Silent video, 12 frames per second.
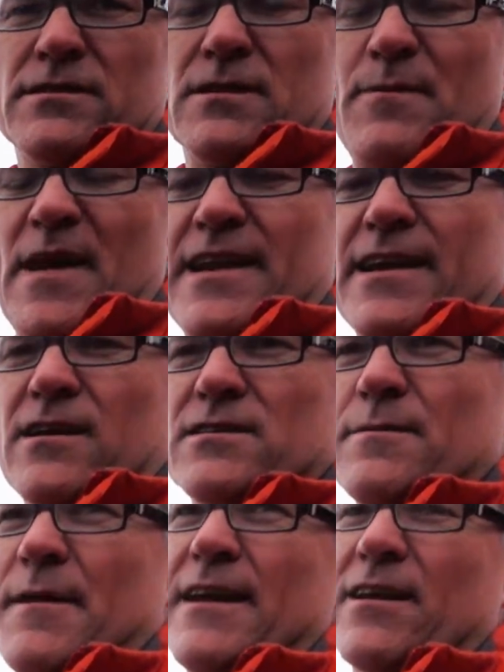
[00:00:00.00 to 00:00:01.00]

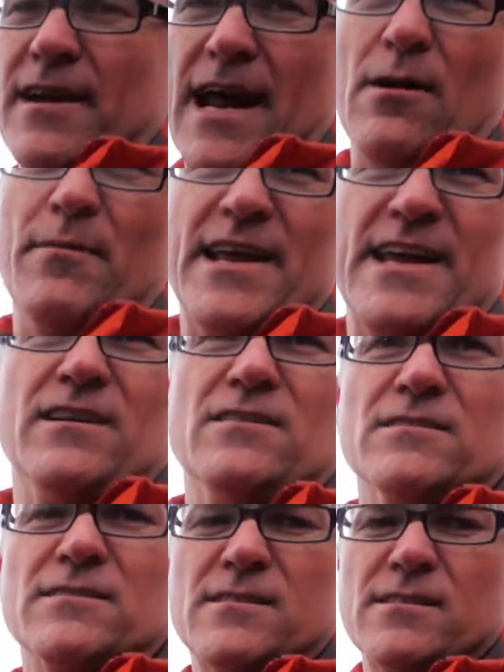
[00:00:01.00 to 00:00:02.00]
depending on how many
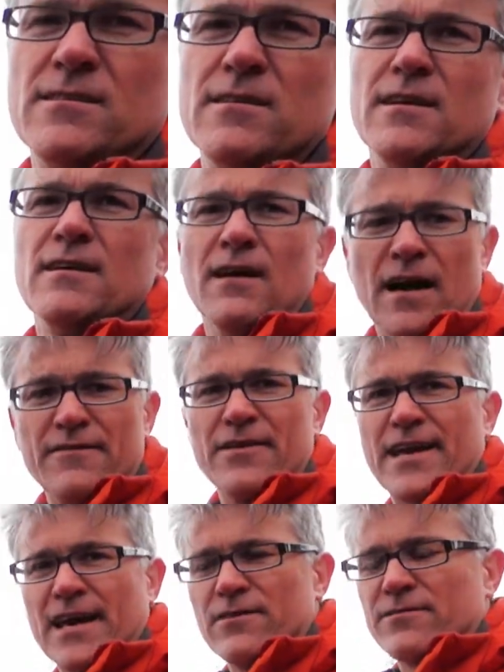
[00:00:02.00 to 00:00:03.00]
hills I've
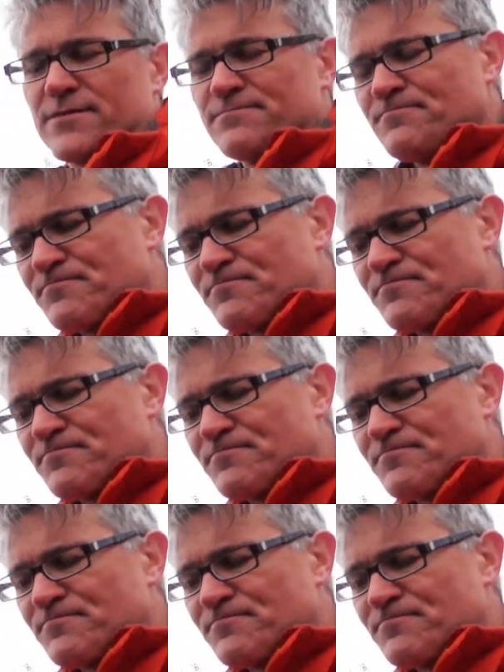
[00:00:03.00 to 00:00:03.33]
encountered.